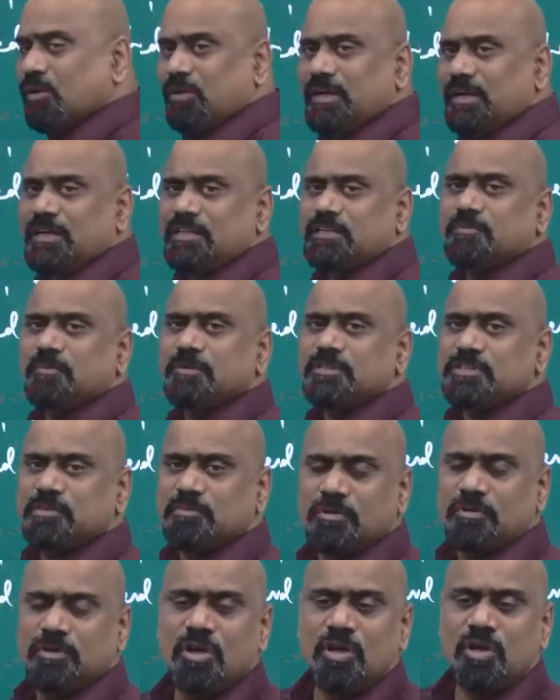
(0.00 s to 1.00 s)
only it is
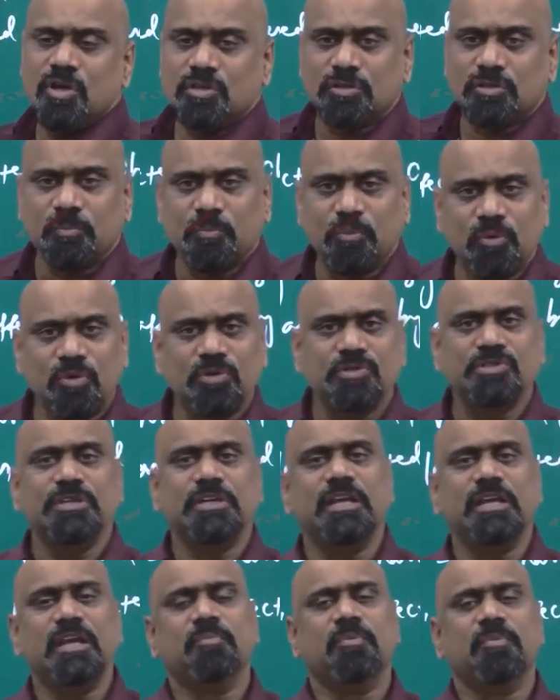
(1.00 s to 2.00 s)
possible. So
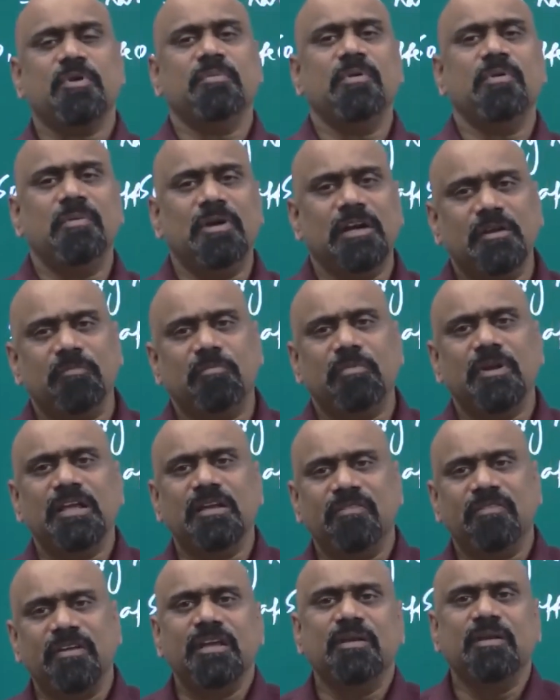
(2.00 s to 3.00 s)
porosity and permeability plays
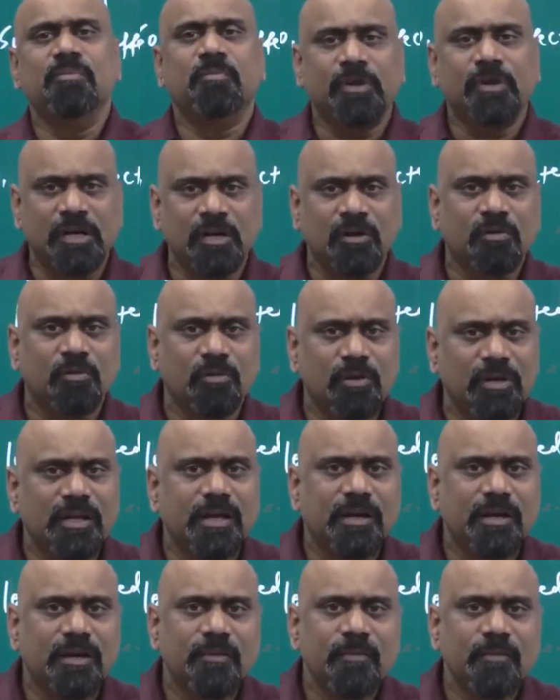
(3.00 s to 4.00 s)
a very important role
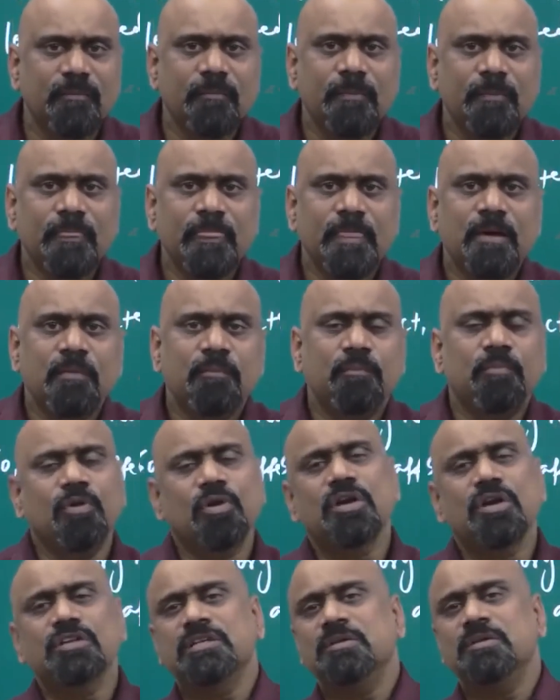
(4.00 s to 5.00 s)
here.
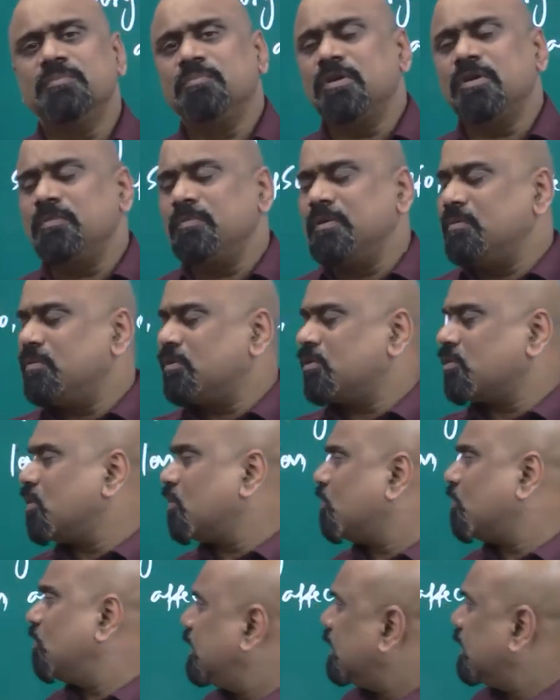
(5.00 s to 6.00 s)
Porous and permeable
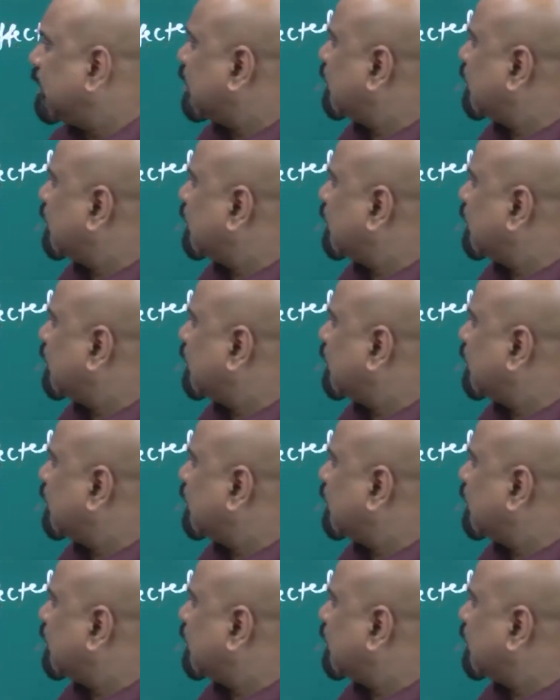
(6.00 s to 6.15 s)
rock only